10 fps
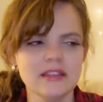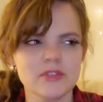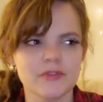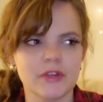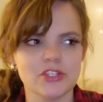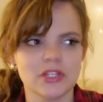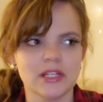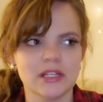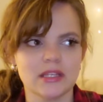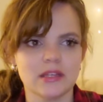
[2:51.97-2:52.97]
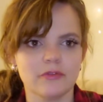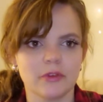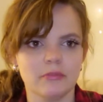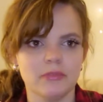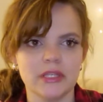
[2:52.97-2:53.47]
most frustrating thing
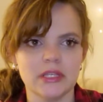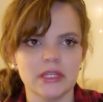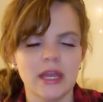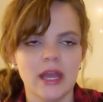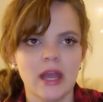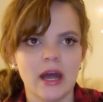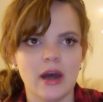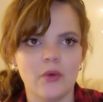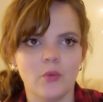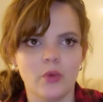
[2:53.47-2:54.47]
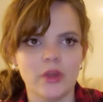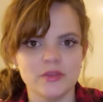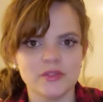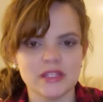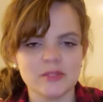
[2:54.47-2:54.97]
for me when
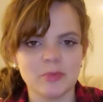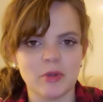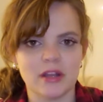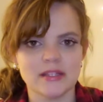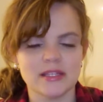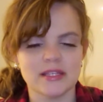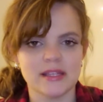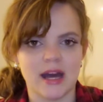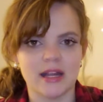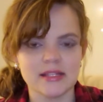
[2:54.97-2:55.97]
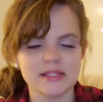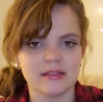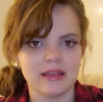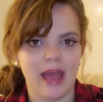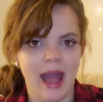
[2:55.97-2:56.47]
using this product is honestly
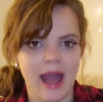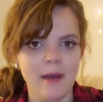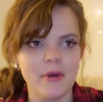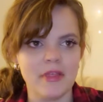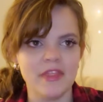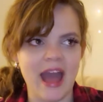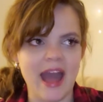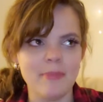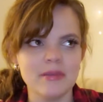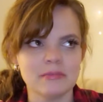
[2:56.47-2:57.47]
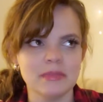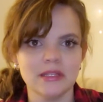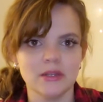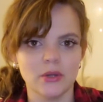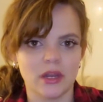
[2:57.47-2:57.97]
the app. The app is
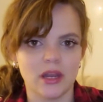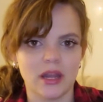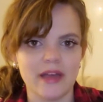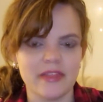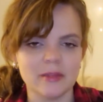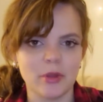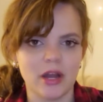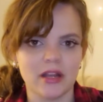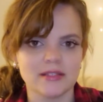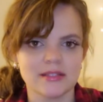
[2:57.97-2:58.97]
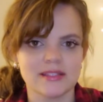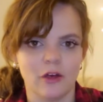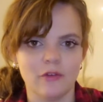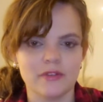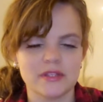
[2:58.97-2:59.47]
mediocre. I think the product
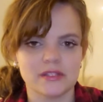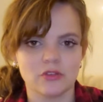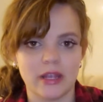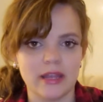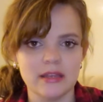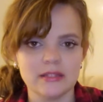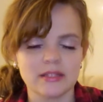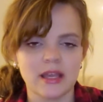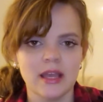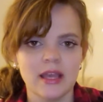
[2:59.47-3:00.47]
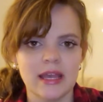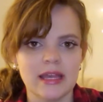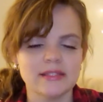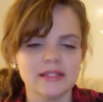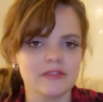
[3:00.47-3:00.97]
itself is great, and
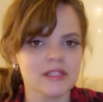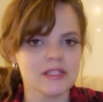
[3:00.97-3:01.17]
it definitely